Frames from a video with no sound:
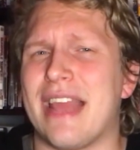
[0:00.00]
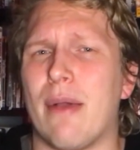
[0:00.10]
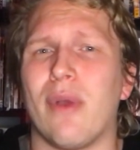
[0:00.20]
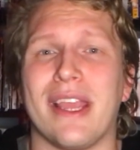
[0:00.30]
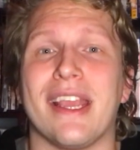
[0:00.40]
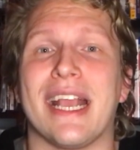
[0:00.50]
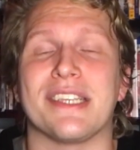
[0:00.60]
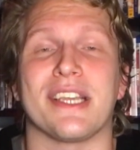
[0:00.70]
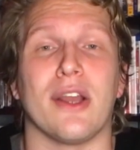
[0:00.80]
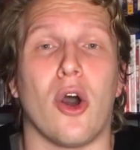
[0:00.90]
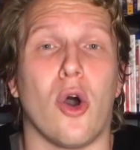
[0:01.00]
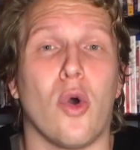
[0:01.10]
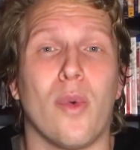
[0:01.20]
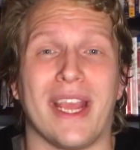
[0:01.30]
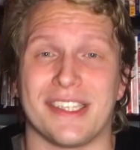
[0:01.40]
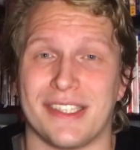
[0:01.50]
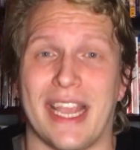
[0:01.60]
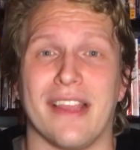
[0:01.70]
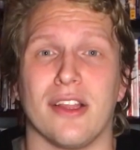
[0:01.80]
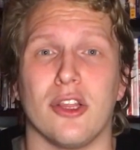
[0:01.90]
That way you guys can always
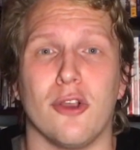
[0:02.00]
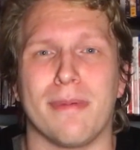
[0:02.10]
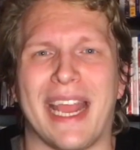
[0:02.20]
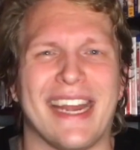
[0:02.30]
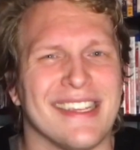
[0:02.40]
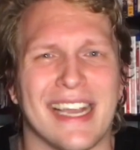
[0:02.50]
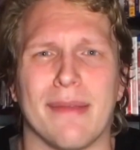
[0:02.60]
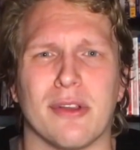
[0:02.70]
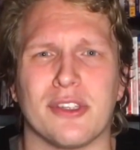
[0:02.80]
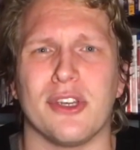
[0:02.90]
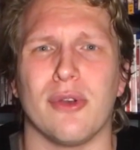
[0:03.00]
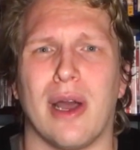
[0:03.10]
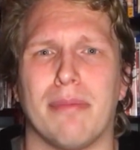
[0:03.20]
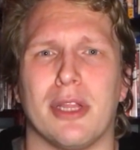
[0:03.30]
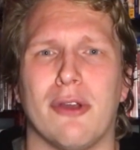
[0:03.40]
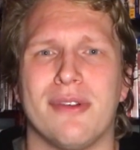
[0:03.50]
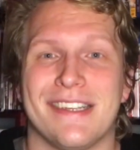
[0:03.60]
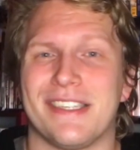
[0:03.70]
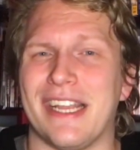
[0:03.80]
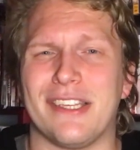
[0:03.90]
stay in the loop anytime there's a new upload.
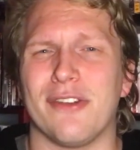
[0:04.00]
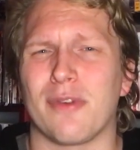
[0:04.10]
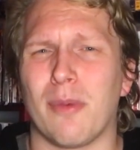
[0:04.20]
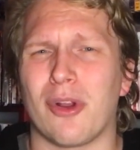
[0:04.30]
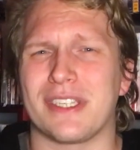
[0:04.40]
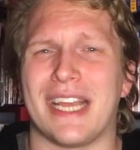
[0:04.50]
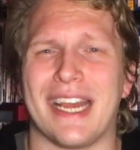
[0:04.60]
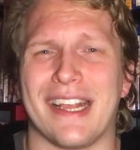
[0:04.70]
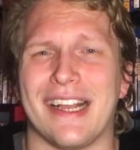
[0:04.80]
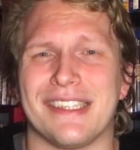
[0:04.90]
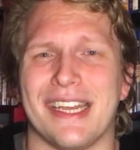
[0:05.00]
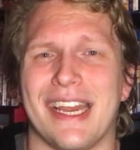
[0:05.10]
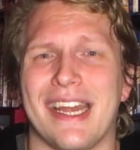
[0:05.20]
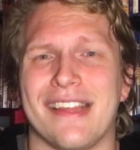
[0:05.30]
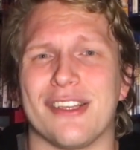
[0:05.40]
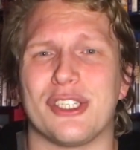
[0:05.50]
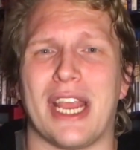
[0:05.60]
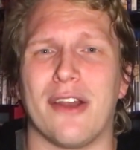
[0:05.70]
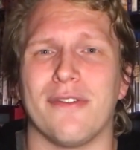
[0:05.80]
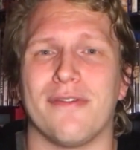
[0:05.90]
Stay tuned for more exciting content hitting this
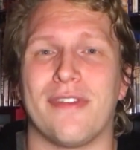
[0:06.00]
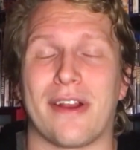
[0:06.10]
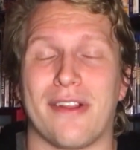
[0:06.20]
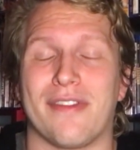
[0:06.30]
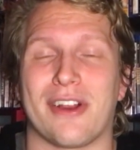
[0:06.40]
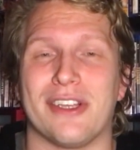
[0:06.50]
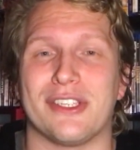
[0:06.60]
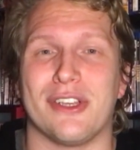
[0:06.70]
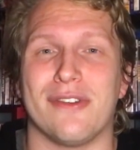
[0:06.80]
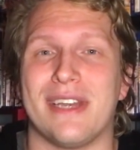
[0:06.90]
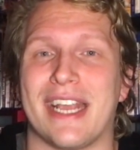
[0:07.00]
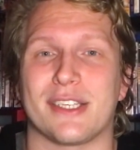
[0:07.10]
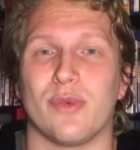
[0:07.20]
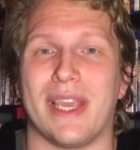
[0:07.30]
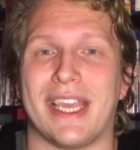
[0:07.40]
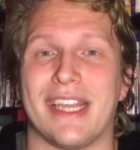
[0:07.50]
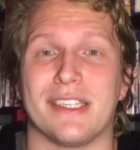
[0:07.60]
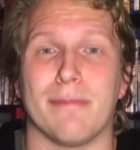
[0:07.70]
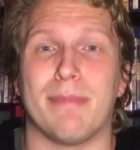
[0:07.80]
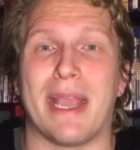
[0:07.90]
channel very, very soon. Next
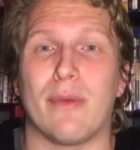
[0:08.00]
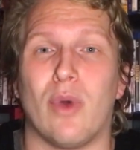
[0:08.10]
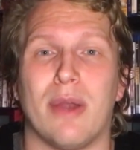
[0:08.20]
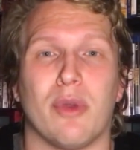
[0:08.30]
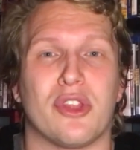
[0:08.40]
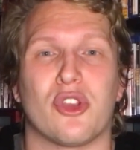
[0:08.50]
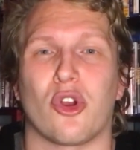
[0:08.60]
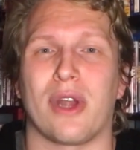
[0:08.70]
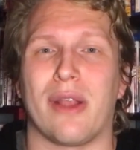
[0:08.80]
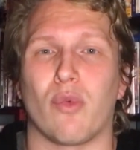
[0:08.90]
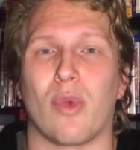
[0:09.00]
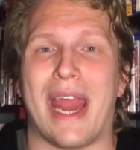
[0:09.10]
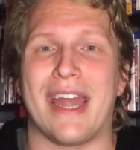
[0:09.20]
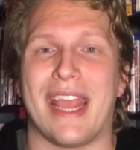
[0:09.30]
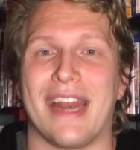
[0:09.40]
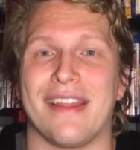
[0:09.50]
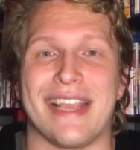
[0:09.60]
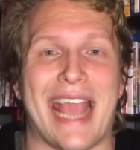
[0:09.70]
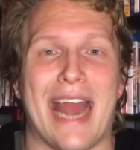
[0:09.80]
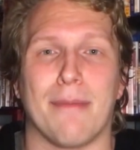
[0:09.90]
weekend's a big one with Turning Red and
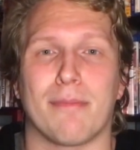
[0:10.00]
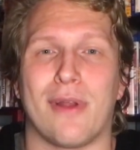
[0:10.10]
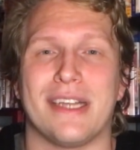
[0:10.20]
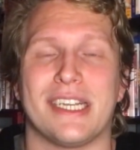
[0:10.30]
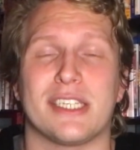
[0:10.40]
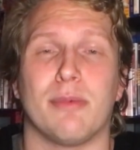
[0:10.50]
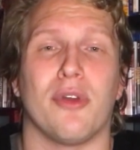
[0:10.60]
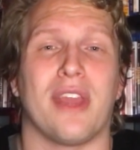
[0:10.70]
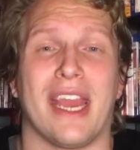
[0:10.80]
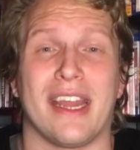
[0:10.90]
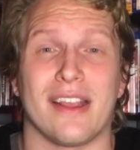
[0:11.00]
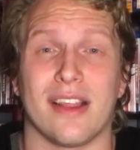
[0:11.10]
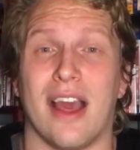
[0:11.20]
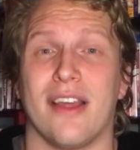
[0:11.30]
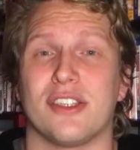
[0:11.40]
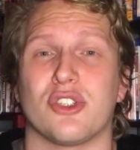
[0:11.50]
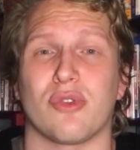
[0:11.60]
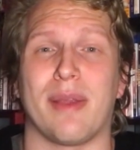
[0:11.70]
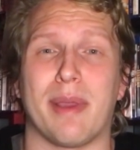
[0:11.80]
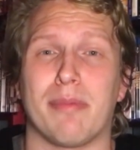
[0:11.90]
The Adam Project, both hitting the
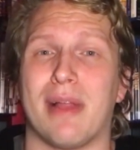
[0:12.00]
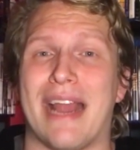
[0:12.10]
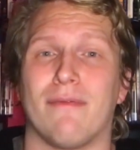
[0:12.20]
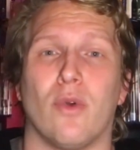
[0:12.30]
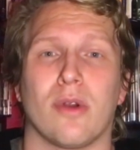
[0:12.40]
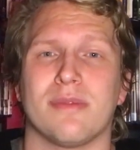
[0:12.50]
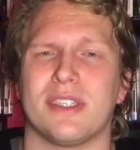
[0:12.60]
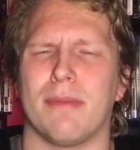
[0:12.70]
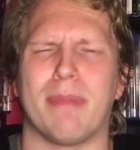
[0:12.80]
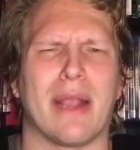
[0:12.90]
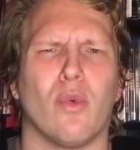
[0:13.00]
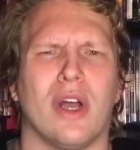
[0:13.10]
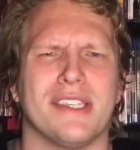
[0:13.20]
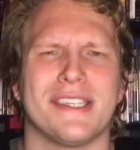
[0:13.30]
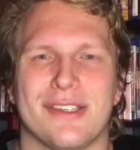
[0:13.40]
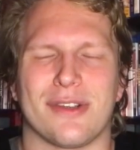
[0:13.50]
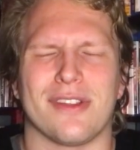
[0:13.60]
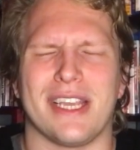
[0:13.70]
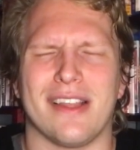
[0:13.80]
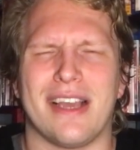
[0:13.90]
streaming platforms, the big ones.
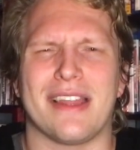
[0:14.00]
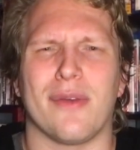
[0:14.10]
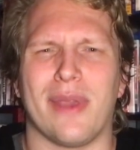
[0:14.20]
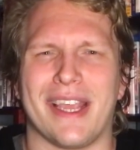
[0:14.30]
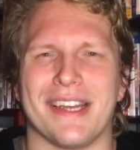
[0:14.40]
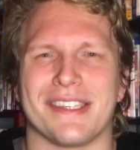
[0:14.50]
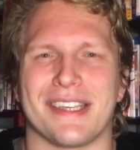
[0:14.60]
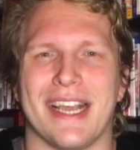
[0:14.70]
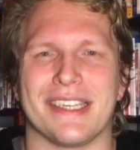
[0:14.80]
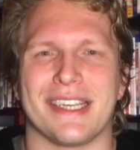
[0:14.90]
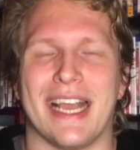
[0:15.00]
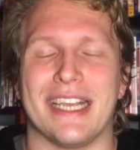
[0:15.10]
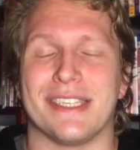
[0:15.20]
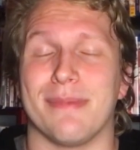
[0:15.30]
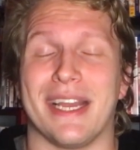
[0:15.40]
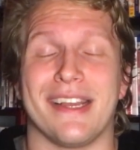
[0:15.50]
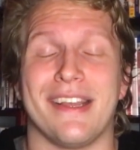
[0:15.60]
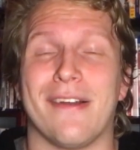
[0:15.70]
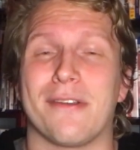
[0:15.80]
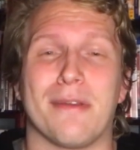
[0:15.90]
Certainly a lot that we can discuss, guys, but
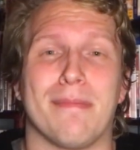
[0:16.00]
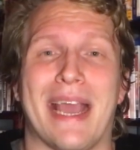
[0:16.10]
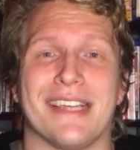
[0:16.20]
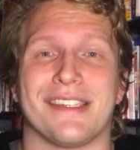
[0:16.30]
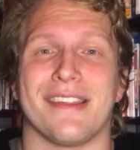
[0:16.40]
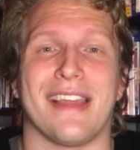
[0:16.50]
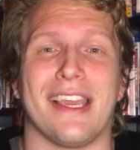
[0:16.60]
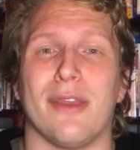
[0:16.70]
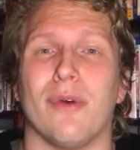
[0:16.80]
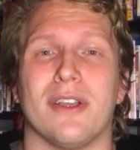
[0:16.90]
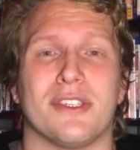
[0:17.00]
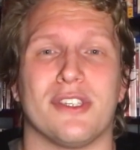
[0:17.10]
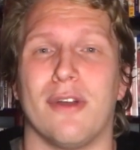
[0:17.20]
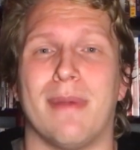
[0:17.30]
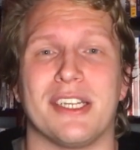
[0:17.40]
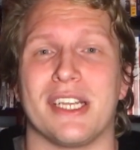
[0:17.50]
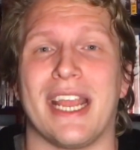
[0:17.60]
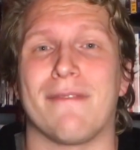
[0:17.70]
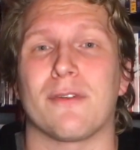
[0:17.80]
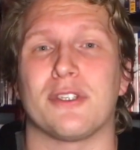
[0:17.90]
y'all are the best. Thank you all so much
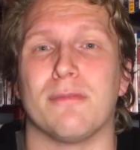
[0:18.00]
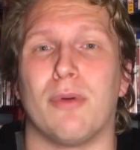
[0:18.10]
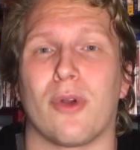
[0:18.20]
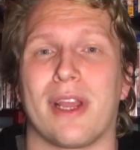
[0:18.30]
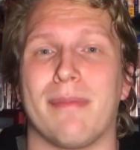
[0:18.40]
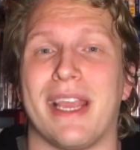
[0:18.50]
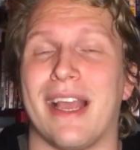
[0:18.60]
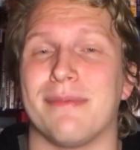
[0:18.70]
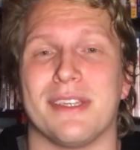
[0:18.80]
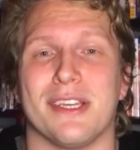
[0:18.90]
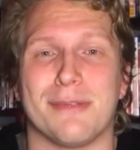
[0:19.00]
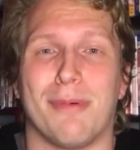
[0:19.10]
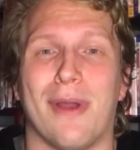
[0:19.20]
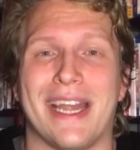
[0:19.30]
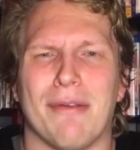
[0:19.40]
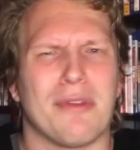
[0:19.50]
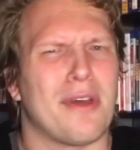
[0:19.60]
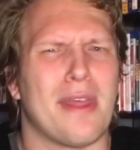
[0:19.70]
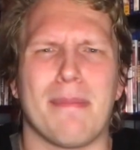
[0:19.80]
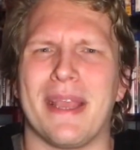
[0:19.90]
again for supporting me up to this point. And with
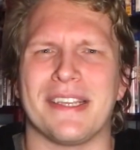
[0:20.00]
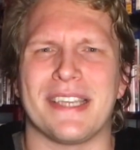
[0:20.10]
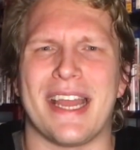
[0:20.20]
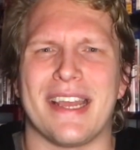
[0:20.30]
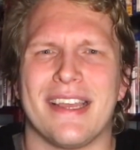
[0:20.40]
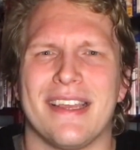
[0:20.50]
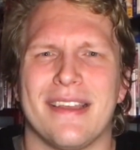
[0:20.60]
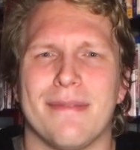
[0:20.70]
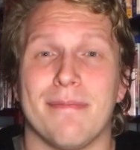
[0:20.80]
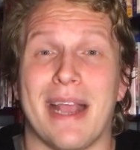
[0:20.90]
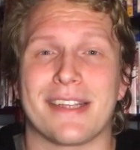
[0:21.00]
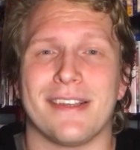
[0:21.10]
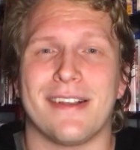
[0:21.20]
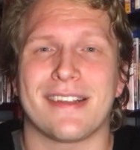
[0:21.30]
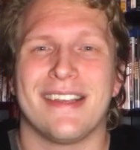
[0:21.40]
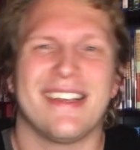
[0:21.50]
all that being said, back talk